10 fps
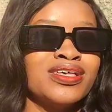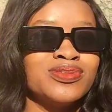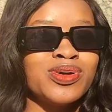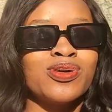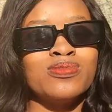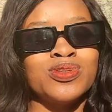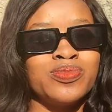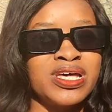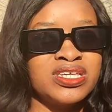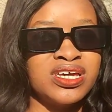guys, welcome to
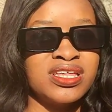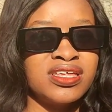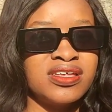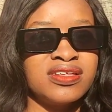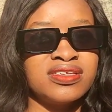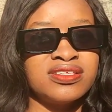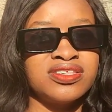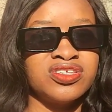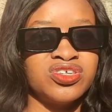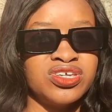my channel.
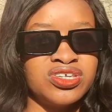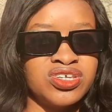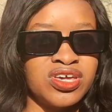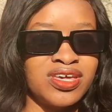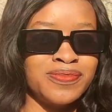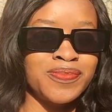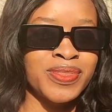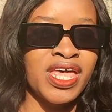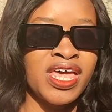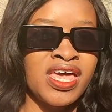It's the
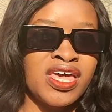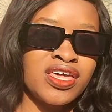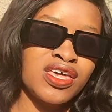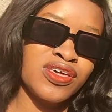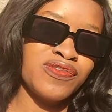JJ.